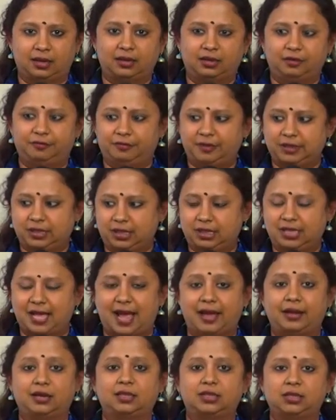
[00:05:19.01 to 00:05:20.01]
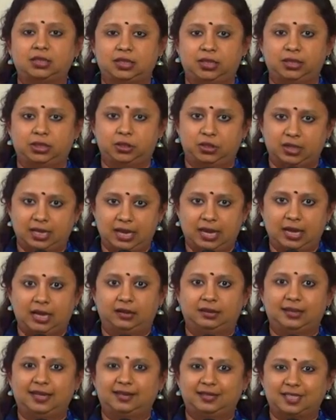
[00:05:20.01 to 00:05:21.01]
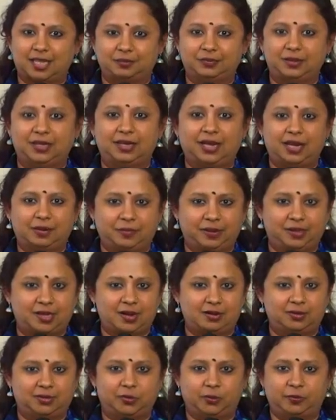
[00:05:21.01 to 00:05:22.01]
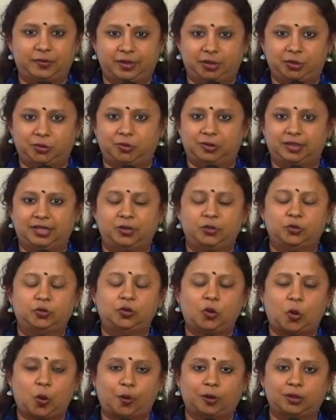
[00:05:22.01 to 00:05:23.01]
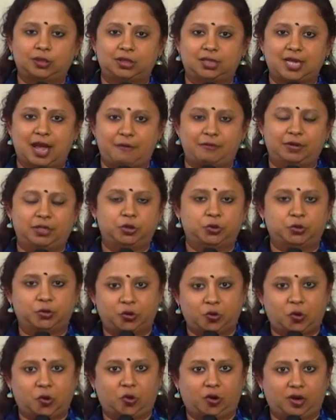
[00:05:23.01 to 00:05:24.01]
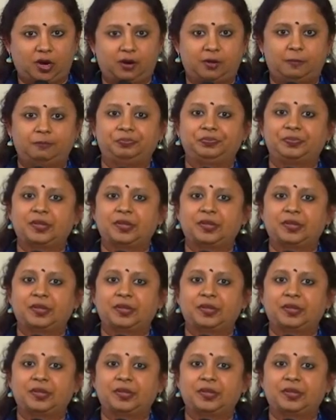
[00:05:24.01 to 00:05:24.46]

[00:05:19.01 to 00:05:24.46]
If it's in the anger stage, then something can be done to make sure they don't cause damage to your aura.